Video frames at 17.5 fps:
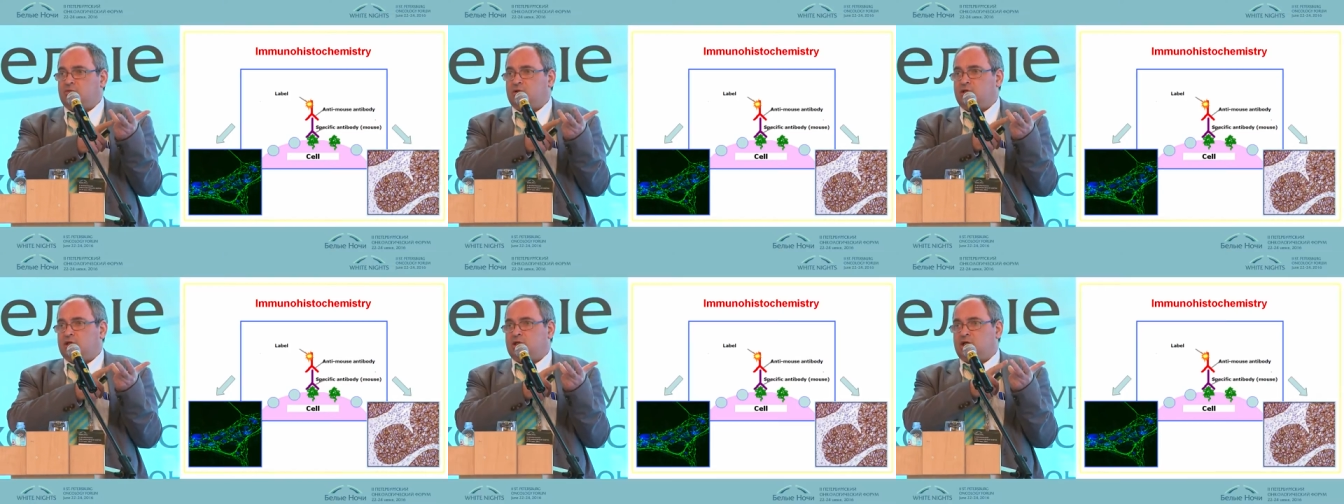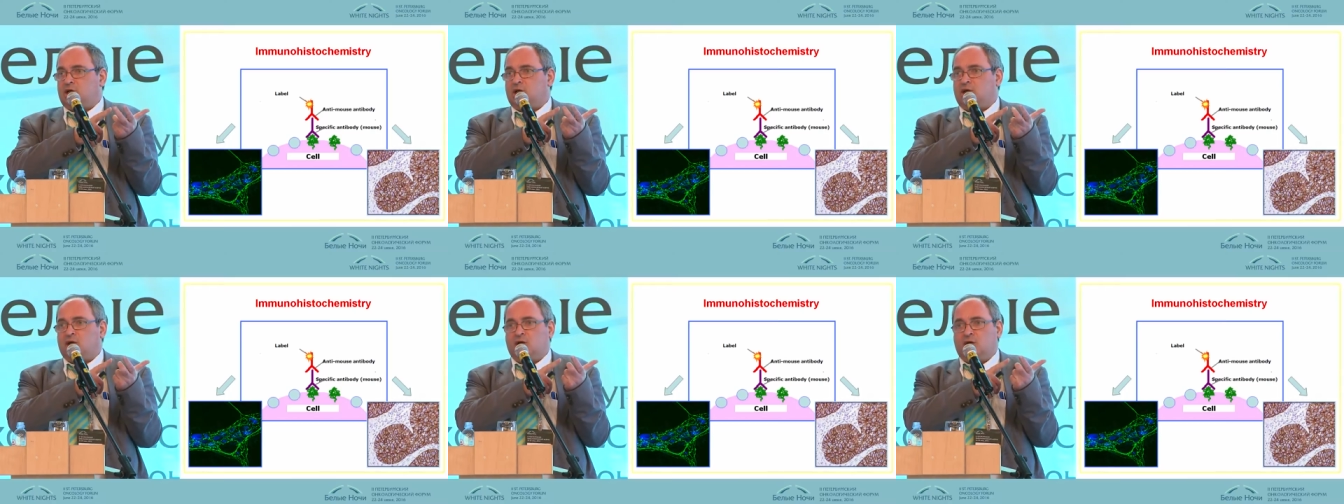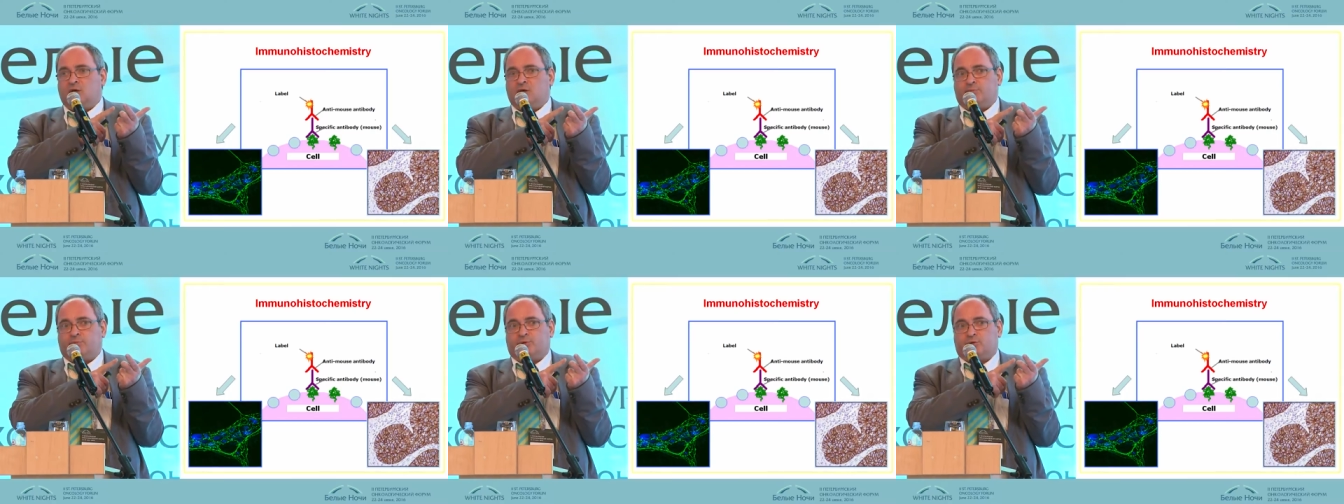which are
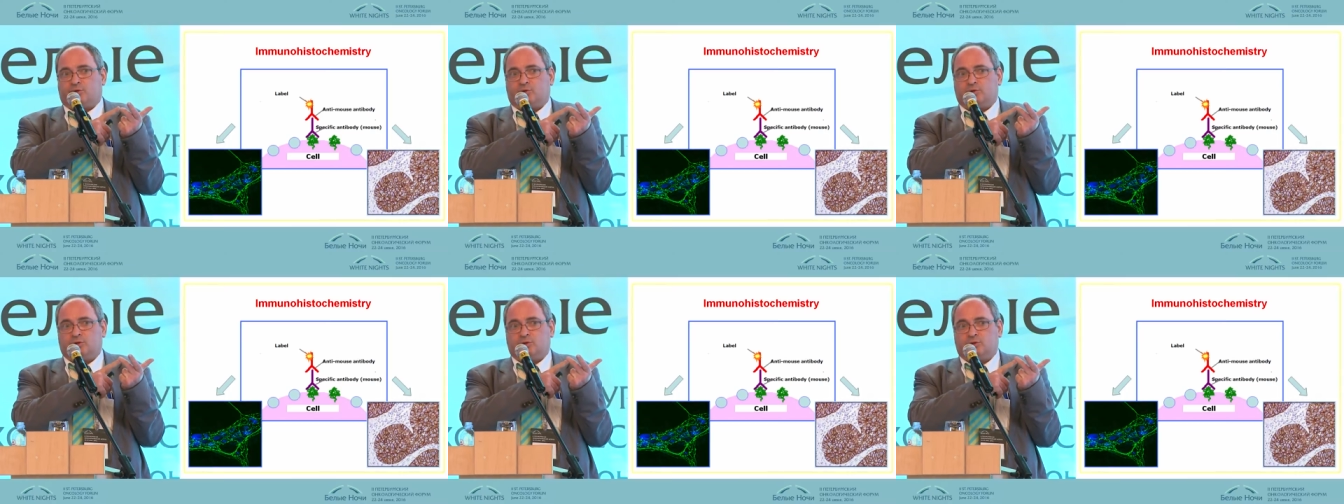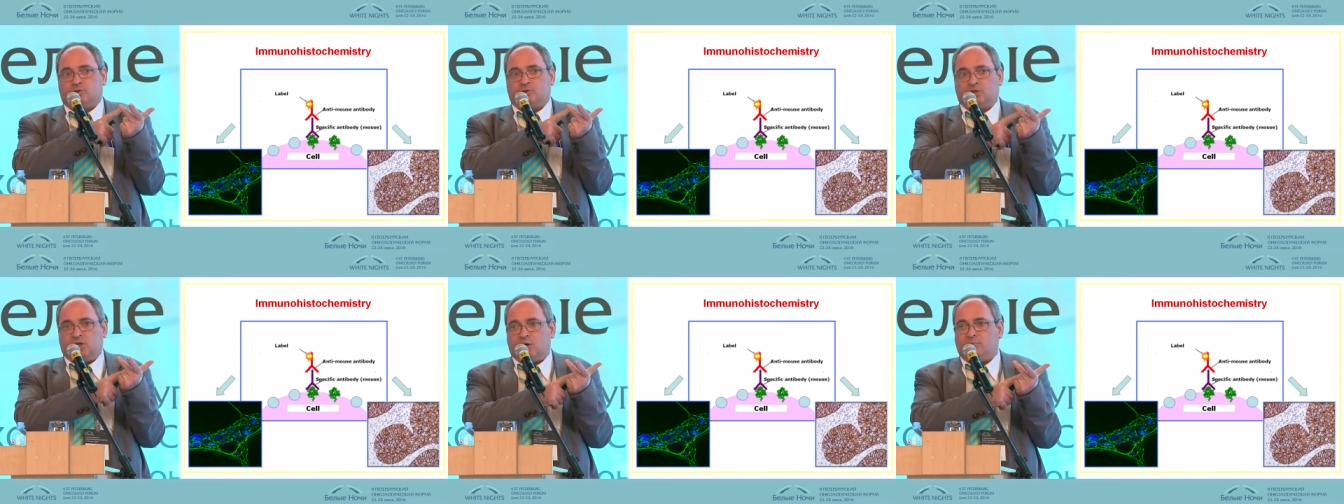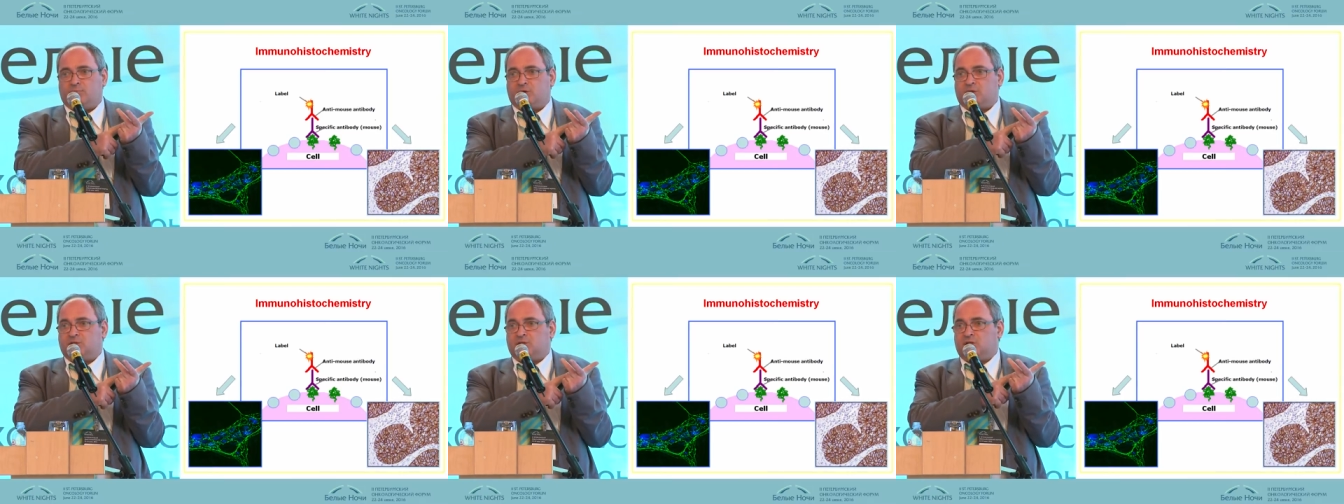prone to
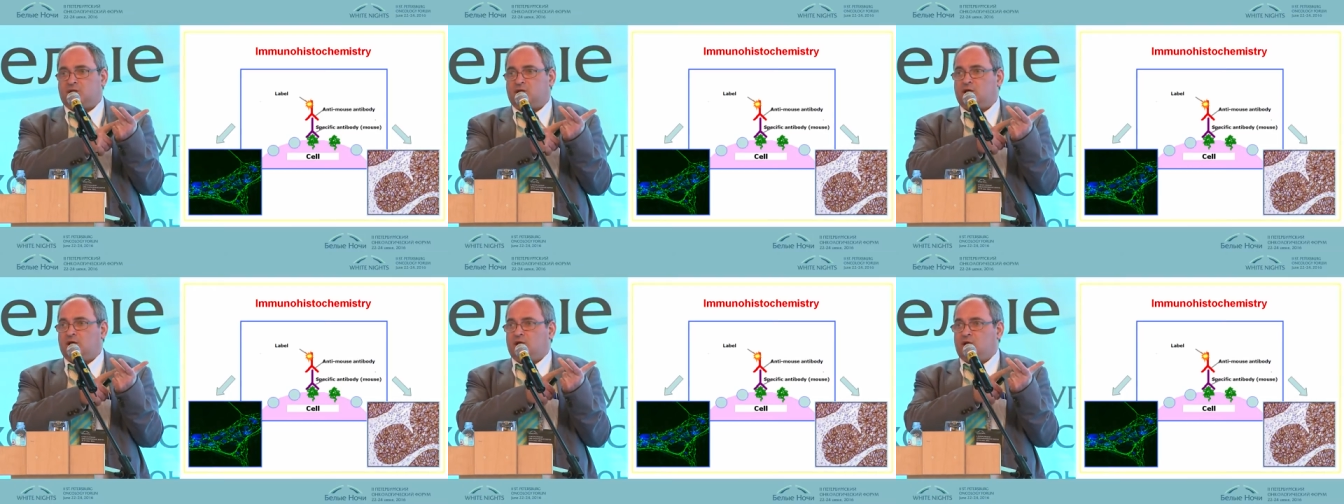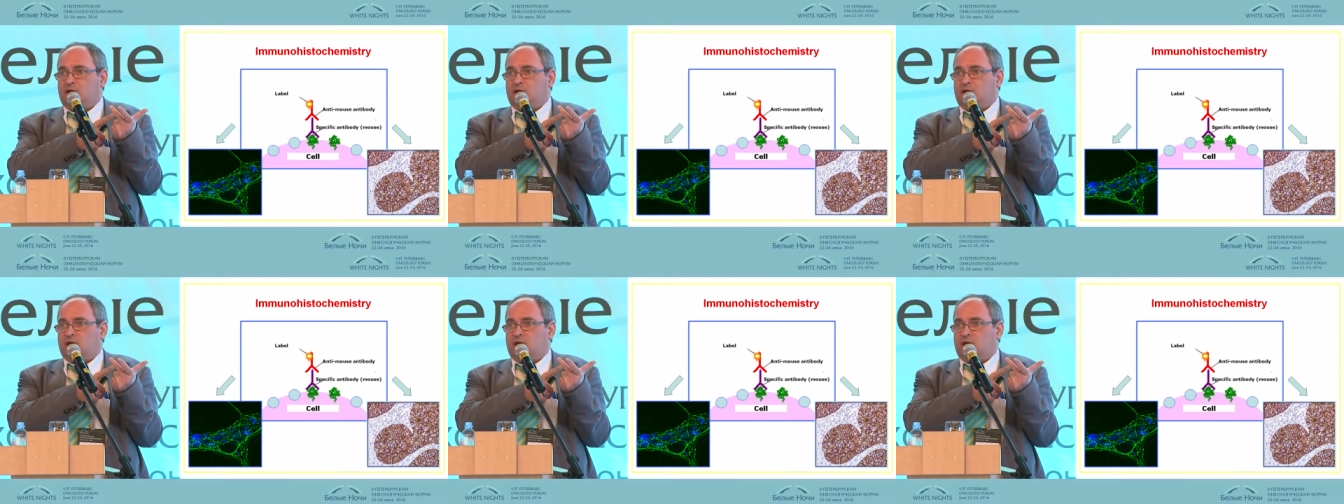temperature,